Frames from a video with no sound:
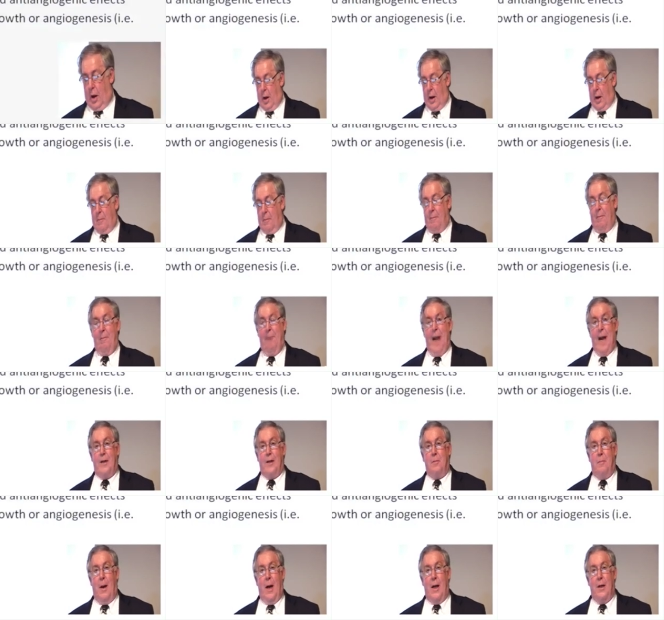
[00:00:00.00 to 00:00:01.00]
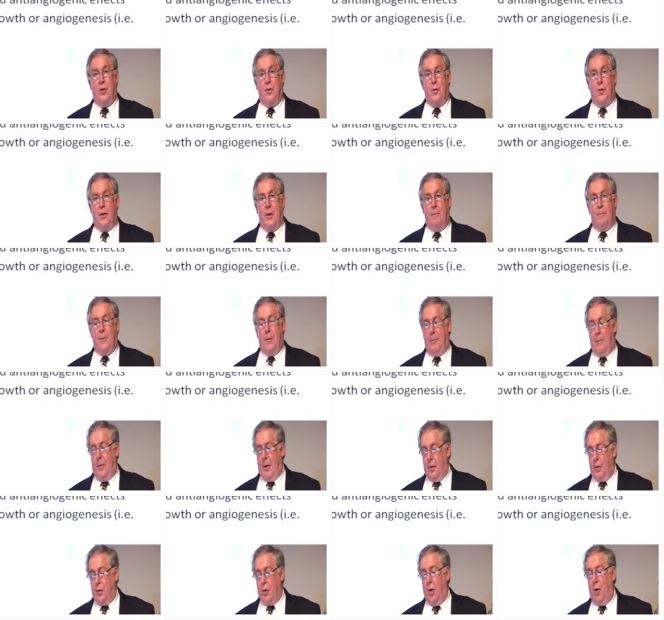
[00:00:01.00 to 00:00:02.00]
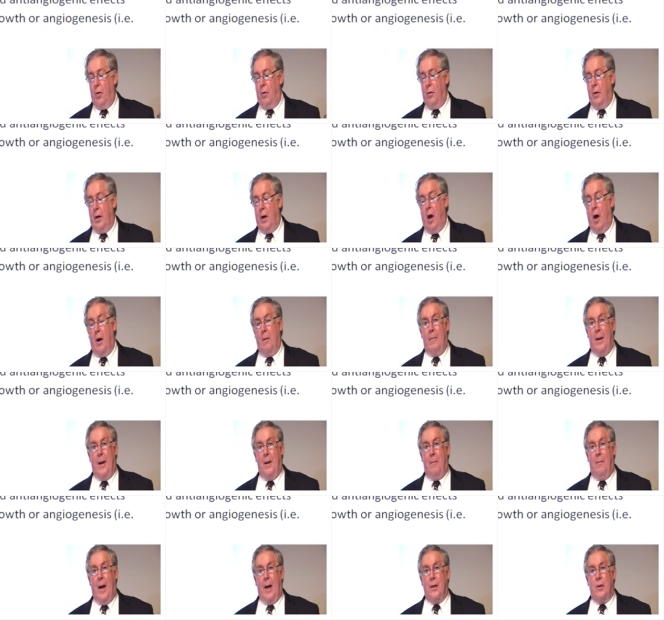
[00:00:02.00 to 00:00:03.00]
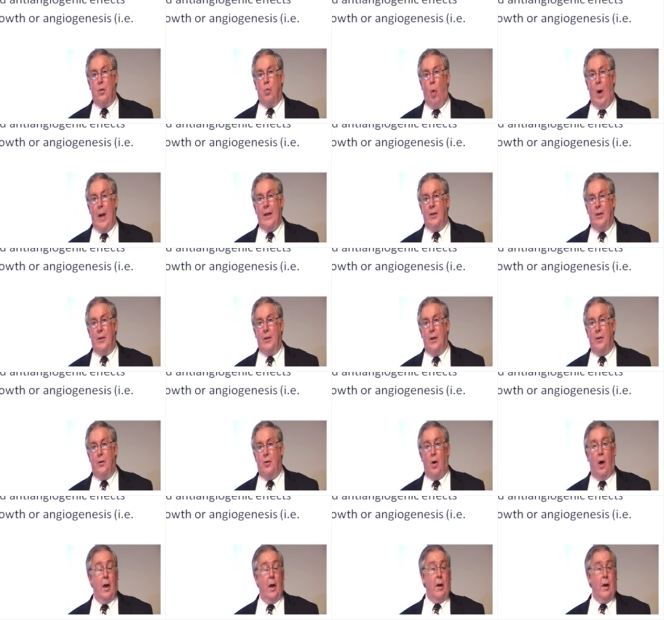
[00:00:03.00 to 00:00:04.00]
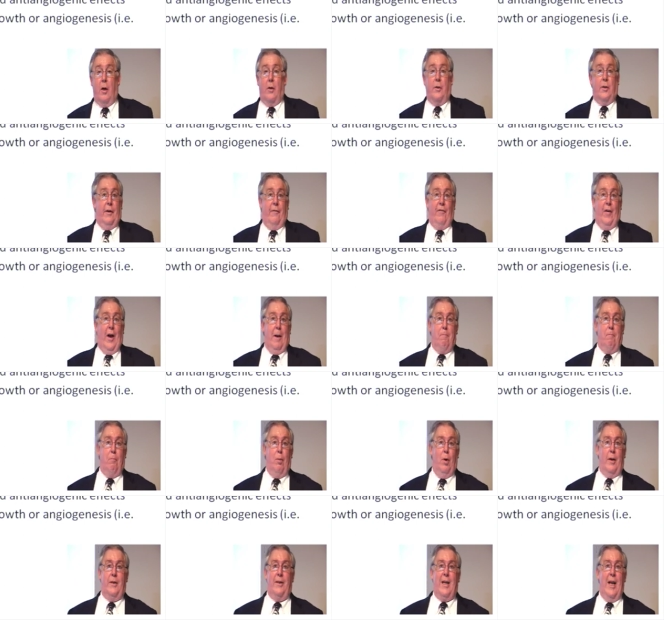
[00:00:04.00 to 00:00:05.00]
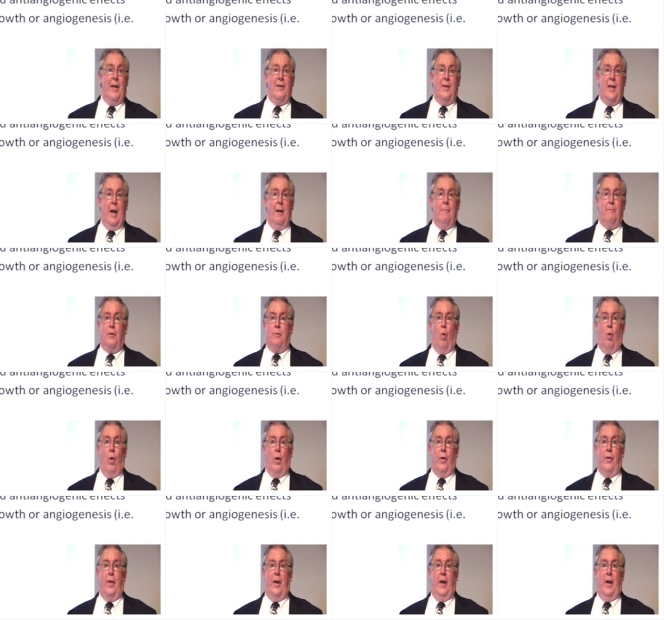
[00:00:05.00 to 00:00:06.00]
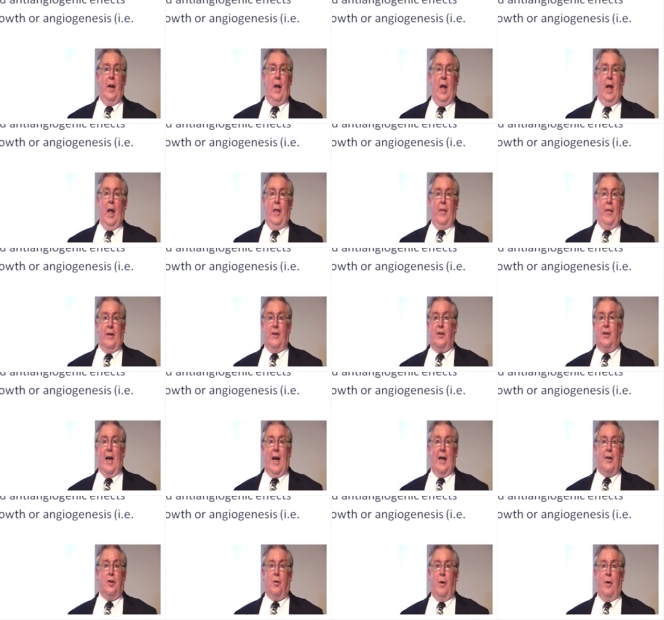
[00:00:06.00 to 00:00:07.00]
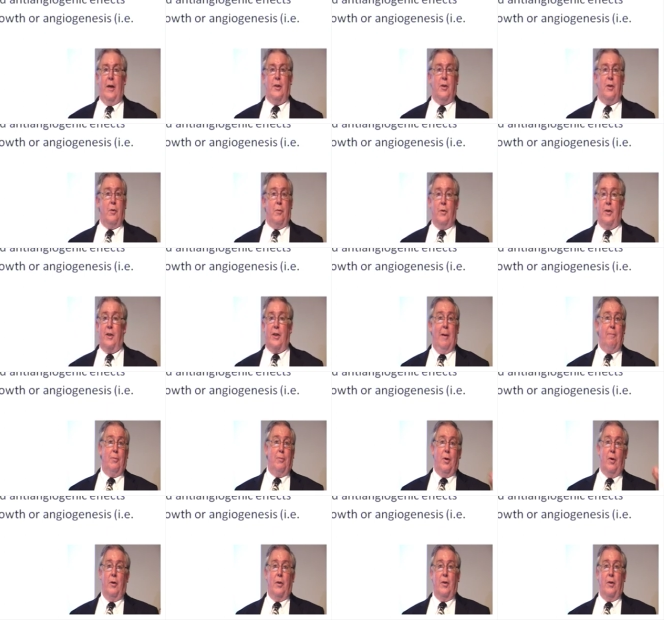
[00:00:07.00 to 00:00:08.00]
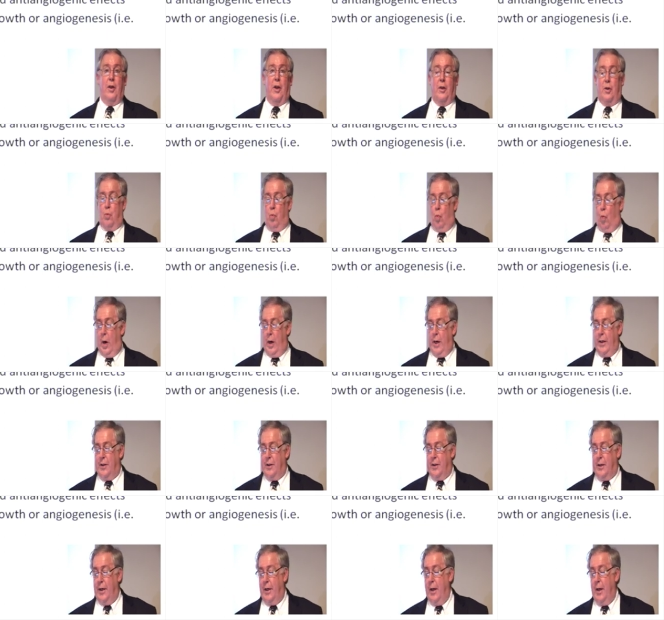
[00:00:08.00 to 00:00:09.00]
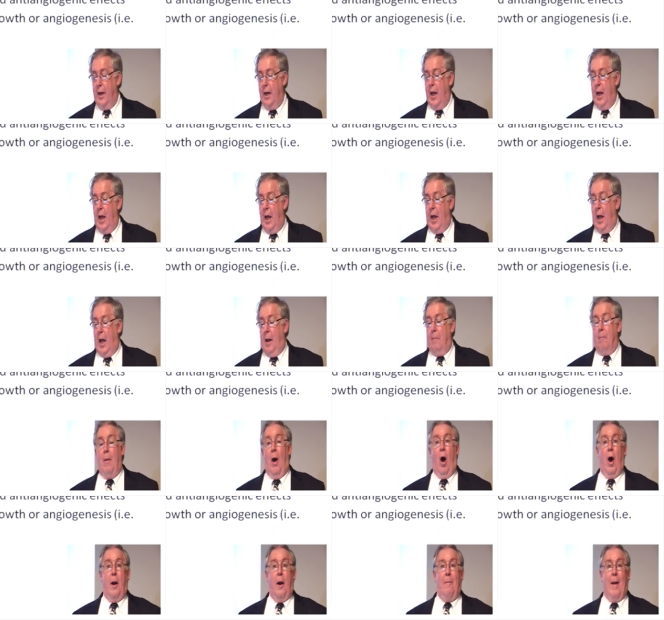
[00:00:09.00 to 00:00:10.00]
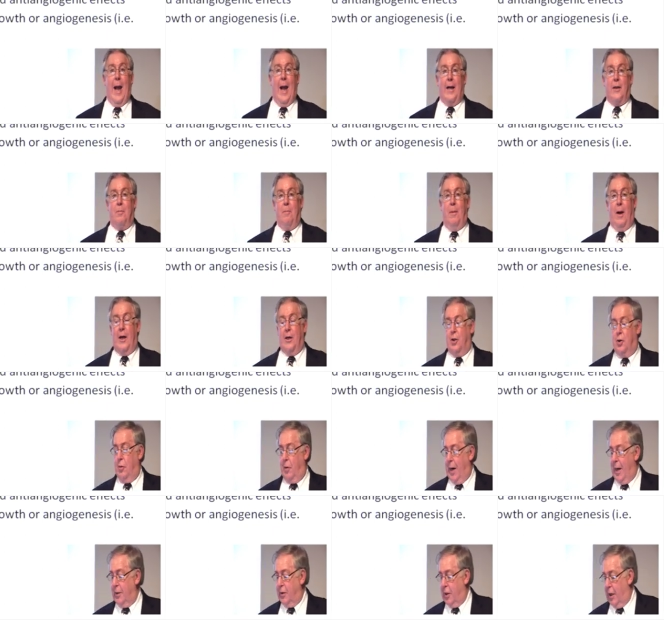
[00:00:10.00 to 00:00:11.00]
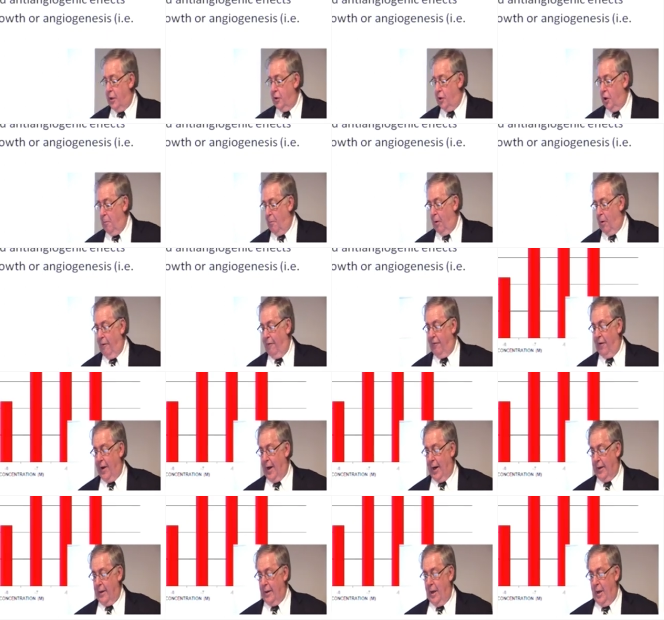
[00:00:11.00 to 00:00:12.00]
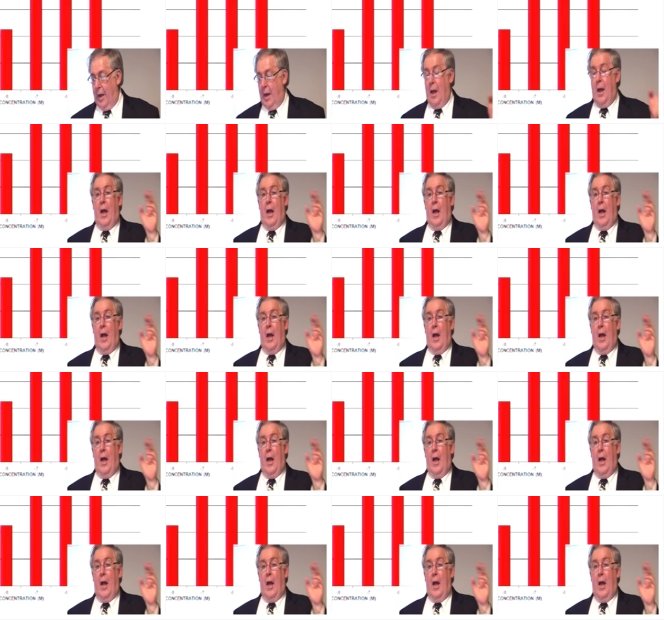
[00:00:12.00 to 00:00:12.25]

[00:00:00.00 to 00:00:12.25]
It ought to maximize your symptom control. It ought to minimize wasted drug because if I put 10 times more than, than saturates the receptor, it's just wasted ought to maximize your anti-tumor effect.